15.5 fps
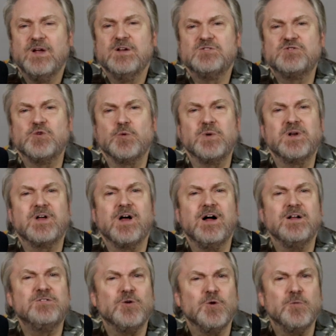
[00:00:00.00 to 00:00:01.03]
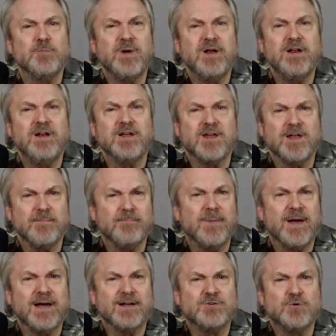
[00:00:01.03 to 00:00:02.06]
So when God told Benny to get
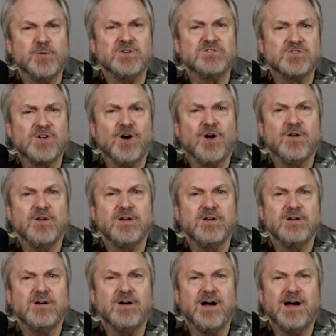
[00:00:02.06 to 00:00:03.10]
back to his calling,